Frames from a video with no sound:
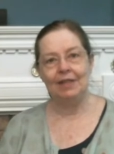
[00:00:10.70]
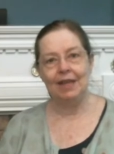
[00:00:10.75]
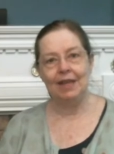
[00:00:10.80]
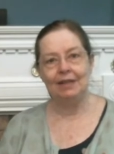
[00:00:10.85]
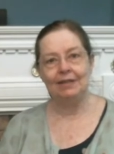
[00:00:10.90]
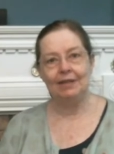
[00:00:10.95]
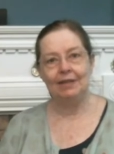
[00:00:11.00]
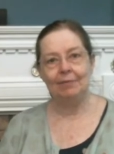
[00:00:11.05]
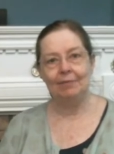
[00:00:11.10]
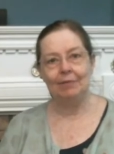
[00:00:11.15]

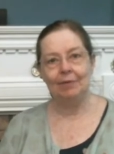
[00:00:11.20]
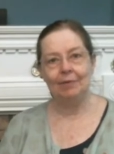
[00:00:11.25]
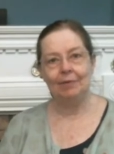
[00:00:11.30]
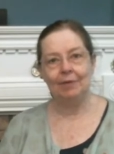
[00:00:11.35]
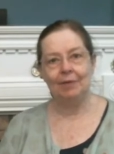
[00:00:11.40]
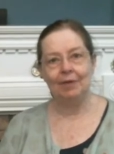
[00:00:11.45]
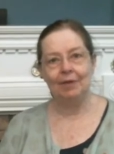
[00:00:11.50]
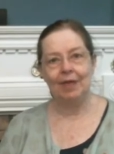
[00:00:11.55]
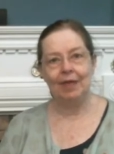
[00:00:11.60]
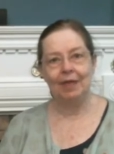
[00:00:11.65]
Nancy
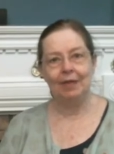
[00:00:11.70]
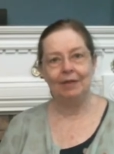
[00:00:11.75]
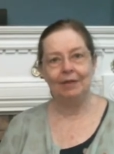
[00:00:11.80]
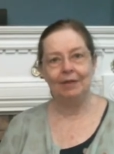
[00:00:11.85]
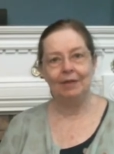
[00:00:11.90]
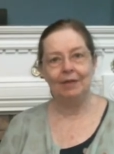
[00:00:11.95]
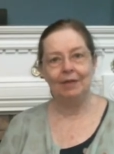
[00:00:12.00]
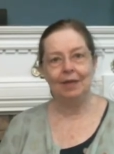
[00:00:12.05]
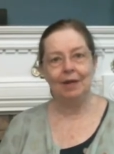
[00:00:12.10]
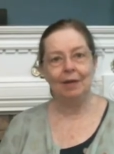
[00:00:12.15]
Woodworth
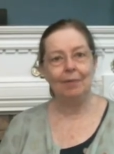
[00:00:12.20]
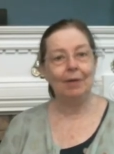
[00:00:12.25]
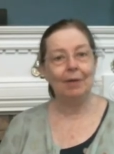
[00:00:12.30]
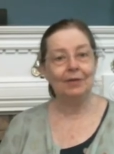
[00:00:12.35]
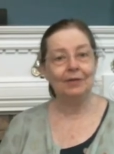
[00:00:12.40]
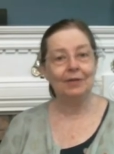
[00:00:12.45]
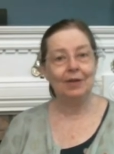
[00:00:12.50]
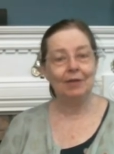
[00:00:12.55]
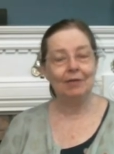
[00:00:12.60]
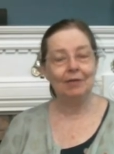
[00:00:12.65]
Hill, and
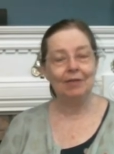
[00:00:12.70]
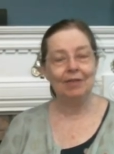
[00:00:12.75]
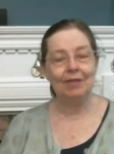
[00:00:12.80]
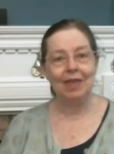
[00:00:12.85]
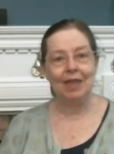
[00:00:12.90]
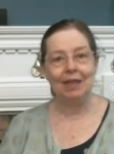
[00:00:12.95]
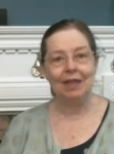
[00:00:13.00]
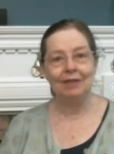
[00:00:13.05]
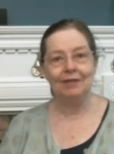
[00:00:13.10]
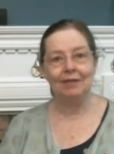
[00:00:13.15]
amongst other
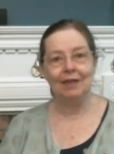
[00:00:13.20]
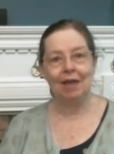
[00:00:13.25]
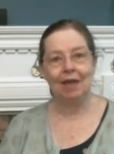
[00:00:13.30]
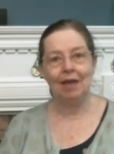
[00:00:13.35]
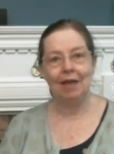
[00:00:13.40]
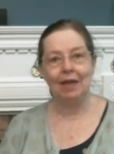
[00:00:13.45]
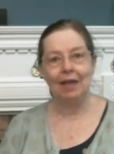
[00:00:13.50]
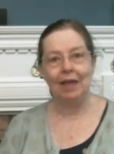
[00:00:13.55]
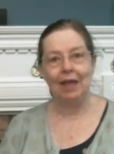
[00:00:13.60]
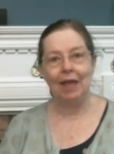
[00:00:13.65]
things,
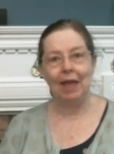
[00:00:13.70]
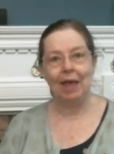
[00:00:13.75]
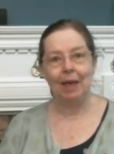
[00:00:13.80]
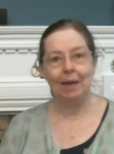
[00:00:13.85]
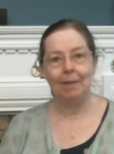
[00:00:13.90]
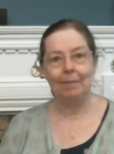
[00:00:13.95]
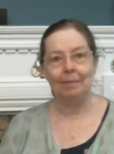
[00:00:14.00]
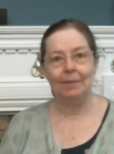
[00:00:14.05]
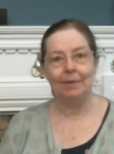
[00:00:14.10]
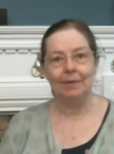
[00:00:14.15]
I
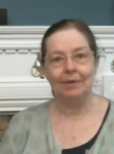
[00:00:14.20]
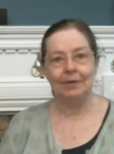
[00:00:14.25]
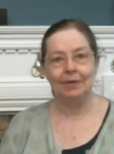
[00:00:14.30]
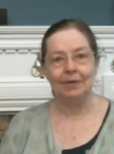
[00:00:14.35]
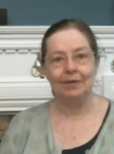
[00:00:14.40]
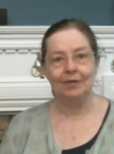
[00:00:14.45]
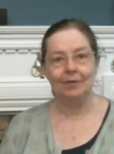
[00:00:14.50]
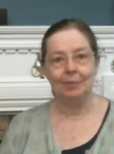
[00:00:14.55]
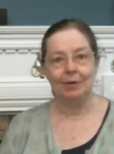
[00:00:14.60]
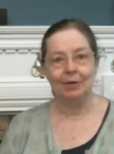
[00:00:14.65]
am
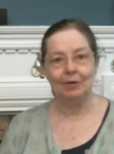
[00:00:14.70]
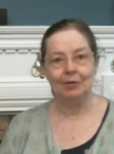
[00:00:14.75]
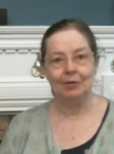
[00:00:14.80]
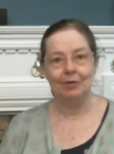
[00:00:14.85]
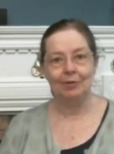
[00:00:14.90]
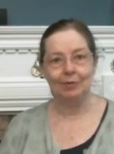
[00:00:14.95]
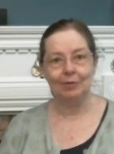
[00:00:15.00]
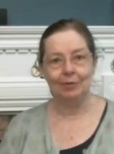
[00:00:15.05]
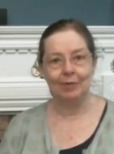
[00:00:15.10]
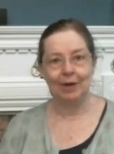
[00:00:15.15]
a
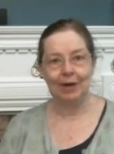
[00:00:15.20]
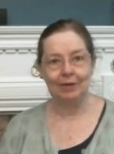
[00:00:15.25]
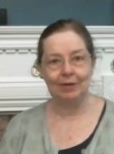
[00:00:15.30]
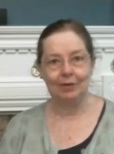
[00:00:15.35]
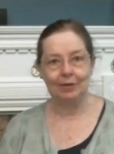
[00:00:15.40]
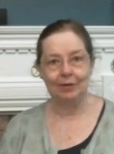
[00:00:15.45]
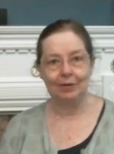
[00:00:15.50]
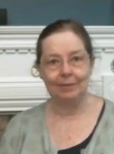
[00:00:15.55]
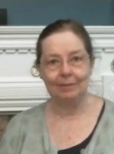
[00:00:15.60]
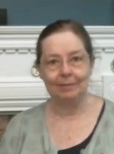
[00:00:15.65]
spiritual
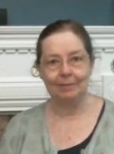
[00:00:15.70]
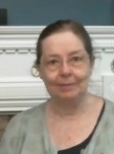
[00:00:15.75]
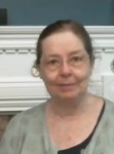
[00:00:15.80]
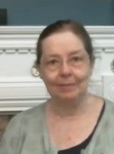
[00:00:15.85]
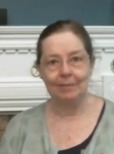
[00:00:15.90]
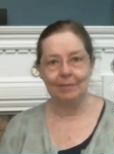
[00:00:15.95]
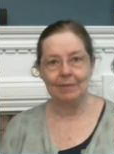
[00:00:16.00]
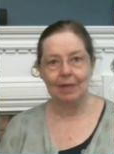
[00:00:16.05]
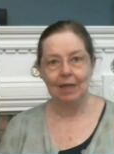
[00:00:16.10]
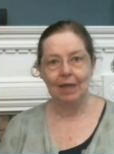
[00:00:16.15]
director.
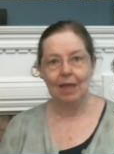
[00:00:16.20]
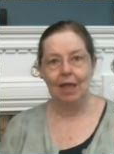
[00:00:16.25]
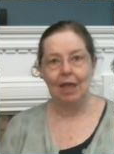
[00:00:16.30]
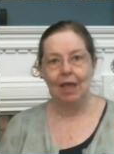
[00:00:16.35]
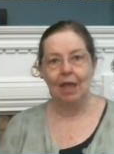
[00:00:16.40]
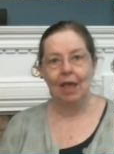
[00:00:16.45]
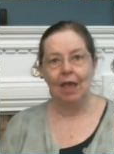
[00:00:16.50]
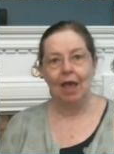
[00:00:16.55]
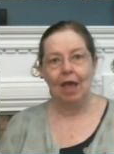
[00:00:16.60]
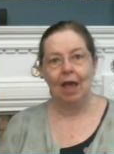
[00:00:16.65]

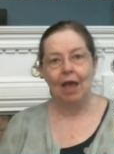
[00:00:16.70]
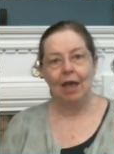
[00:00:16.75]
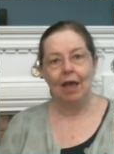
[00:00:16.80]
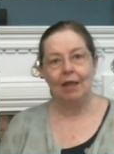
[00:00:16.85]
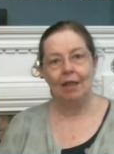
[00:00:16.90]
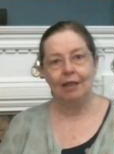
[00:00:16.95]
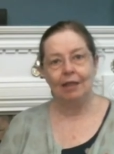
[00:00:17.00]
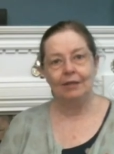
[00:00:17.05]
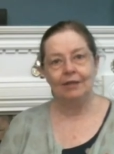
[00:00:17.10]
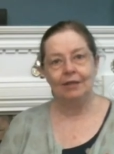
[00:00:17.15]

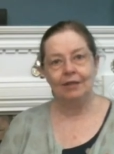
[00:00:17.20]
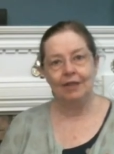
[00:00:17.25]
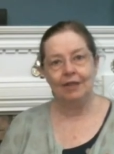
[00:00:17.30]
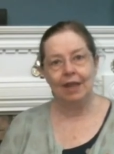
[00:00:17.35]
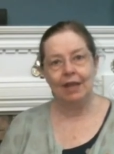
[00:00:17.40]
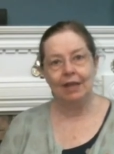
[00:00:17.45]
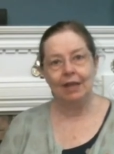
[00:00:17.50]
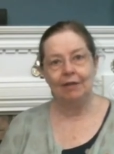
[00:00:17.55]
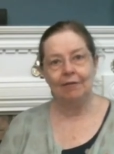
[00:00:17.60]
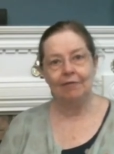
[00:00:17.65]
I'd like to
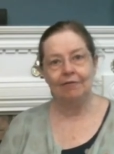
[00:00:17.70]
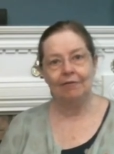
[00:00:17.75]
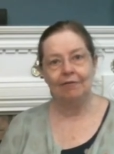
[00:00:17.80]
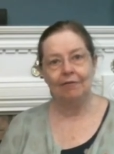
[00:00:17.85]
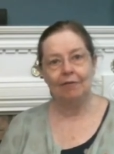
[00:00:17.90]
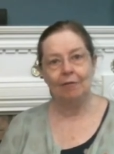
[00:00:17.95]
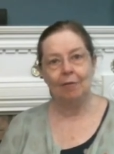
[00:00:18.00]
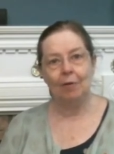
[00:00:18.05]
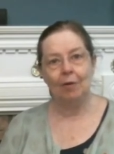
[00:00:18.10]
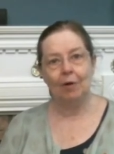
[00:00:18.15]
thank you
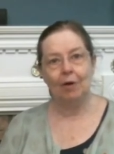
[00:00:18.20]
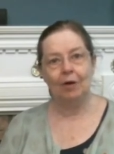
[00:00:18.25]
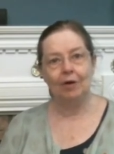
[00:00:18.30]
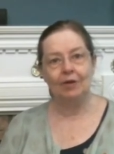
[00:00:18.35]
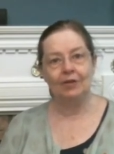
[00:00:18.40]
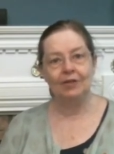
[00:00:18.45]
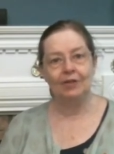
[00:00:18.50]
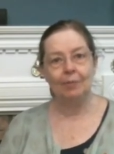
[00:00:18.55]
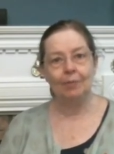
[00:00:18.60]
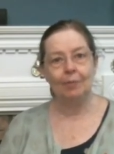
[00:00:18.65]
for
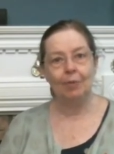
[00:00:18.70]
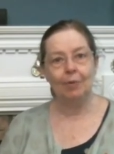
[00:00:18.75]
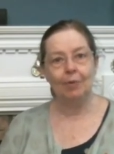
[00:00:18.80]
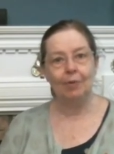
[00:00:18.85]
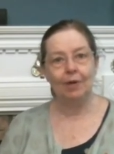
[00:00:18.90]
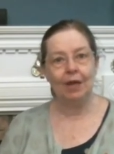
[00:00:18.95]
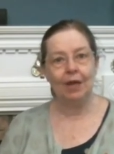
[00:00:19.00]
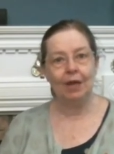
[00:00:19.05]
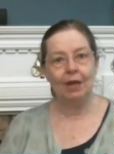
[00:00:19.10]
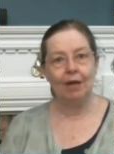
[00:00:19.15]

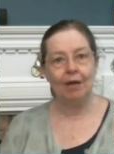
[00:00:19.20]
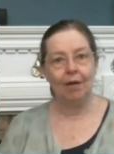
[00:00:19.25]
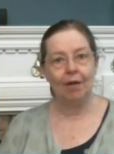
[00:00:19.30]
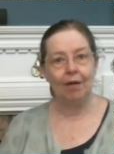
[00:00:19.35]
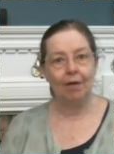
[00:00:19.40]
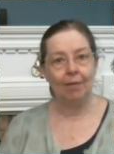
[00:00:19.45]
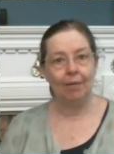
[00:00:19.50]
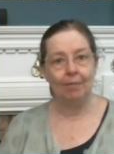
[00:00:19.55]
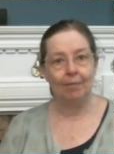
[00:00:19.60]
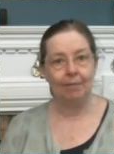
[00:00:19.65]
supporting
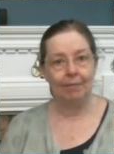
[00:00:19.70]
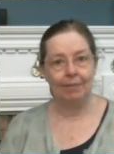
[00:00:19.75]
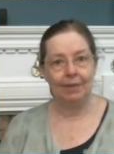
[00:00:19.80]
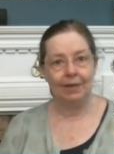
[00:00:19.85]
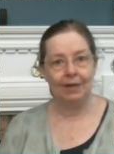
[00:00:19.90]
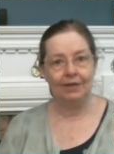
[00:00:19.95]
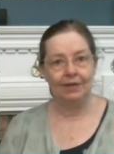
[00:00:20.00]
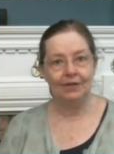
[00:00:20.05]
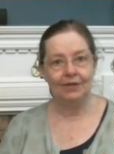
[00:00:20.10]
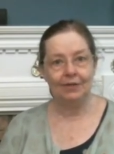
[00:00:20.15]
our
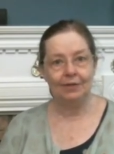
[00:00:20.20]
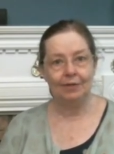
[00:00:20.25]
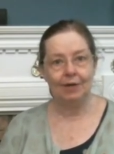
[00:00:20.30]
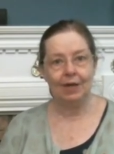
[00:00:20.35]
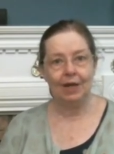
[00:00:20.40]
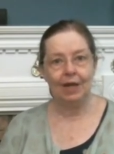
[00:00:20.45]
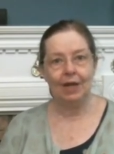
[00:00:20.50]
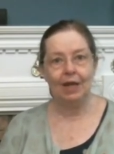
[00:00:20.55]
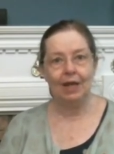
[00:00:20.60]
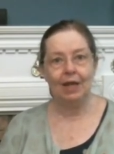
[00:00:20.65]

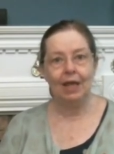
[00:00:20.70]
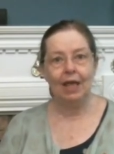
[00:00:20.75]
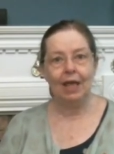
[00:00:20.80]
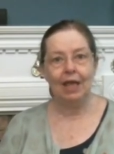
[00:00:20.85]
ministry.